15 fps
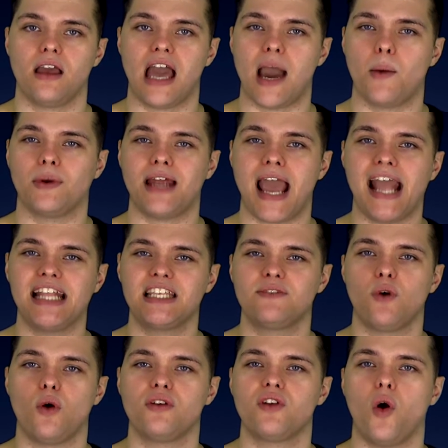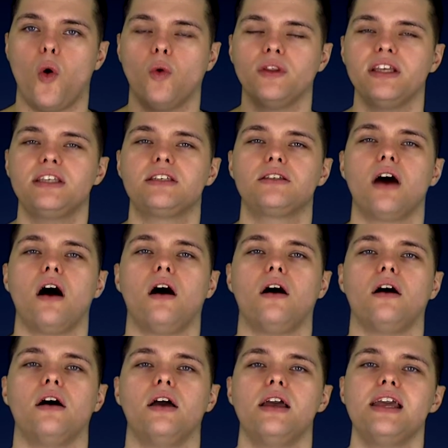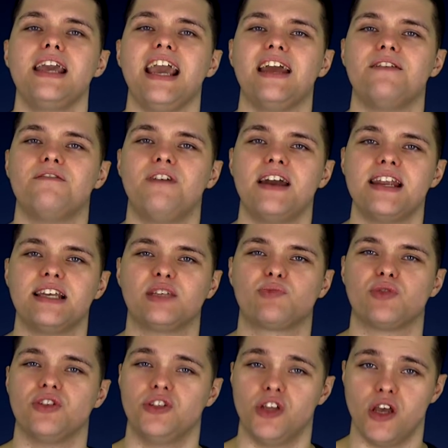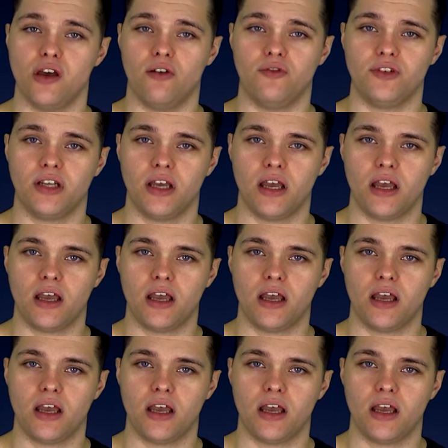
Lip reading: and would henceforth only star in Venice Preserved.